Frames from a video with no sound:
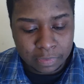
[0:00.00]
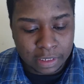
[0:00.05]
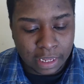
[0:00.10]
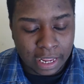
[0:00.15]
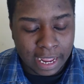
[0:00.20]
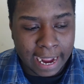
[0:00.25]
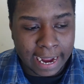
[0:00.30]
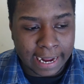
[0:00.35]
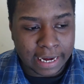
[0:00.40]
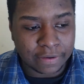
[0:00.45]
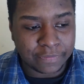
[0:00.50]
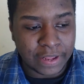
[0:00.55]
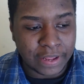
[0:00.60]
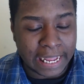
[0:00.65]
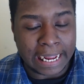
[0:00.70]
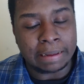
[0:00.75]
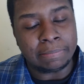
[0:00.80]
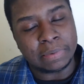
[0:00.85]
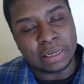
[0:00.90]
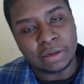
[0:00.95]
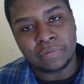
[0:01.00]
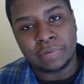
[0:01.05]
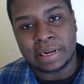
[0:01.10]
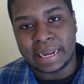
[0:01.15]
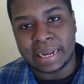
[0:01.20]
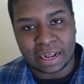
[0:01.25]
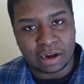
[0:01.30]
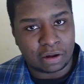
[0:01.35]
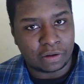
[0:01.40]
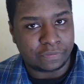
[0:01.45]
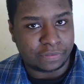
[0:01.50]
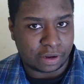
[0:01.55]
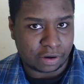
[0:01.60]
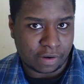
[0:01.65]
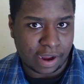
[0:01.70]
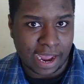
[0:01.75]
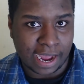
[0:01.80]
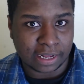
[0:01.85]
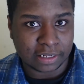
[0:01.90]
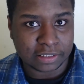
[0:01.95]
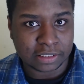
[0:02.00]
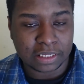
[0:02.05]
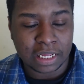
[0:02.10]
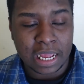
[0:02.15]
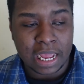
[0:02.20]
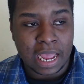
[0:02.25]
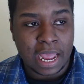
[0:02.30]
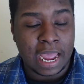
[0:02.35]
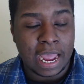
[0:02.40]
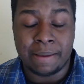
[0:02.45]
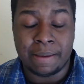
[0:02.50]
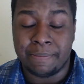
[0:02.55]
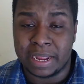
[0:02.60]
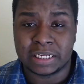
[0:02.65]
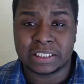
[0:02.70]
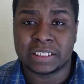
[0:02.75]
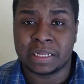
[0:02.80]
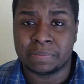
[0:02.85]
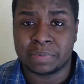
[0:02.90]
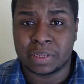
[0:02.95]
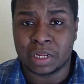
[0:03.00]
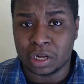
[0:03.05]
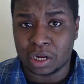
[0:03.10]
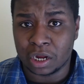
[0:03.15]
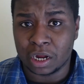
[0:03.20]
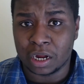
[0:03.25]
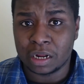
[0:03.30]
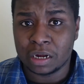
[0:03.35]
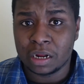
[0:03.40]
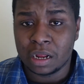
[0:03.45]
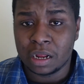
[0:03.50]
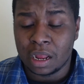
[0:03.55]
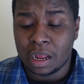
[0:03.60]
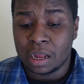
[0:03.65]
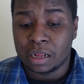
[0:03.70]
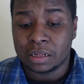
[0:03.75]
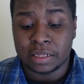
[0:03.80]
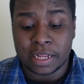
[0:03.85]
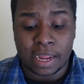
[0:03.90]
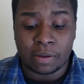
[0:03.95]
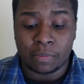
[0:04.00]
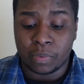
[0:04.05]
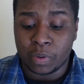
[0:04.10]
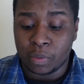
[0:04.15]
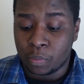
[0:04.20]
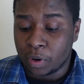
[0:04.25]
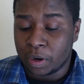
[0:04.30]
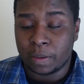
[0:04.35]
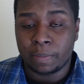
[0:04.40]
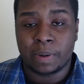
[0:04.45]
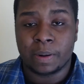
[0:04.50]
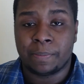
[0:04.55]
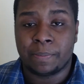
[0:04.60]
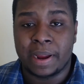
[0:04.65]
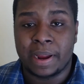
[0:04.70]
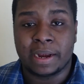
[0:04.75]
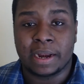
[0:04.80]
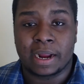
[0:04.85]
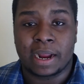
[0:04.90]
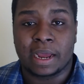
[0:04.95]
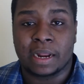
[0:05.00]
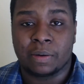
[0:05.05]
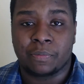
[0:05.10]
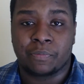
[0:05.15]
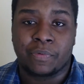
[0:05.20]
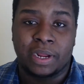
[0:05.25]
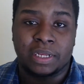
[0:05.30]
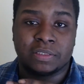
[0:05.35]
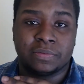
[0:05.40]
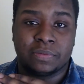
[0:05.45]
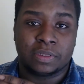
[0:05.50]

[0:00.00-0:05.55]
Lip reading: And if AMD really got off their ass and made something good, then we wouldn't be paying that kind of price for this